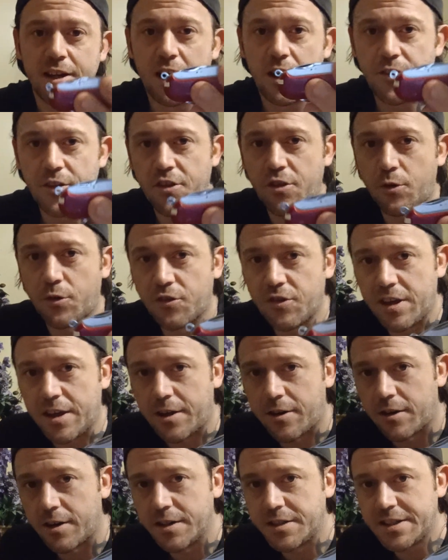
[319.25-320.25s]
on this little
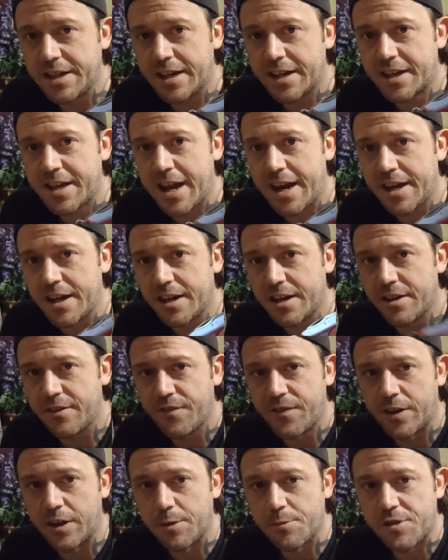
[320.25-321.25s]
tinker a dedicated
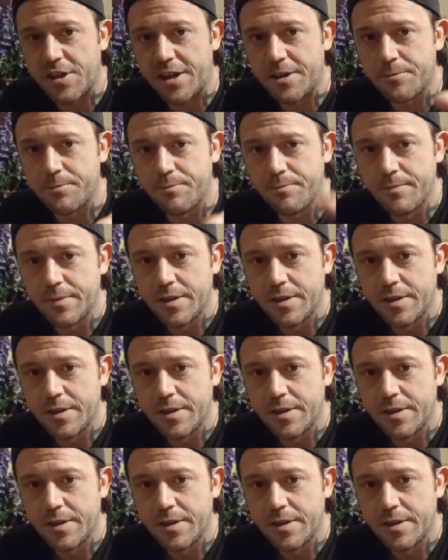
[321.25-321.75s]
Phillips head,